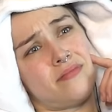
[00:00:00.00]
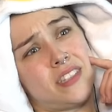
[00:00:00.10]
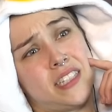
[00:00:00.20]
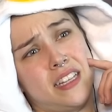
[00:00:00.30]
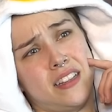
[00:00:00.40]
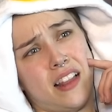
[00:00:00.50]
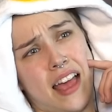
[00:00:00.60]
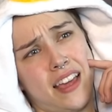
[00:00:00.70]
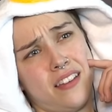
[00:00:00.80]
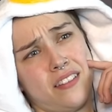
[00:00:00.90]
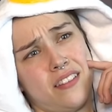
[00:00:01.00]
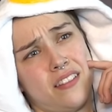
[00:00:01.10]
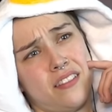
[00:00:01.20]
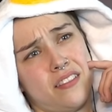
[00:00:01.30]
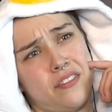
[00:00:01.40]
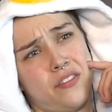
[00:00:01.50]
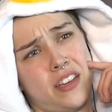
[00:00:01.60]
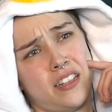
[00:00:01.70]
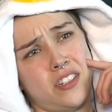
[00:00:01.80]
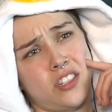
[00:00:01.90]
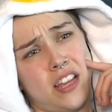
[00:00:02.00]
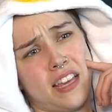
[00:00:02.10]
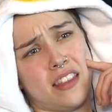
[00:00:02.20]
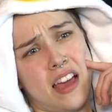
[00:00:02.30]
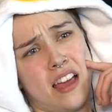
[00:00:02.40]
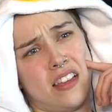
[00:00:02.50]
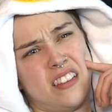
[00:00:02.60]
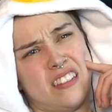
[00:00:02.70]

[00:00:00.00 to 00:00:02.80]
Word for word: does he like fish like that?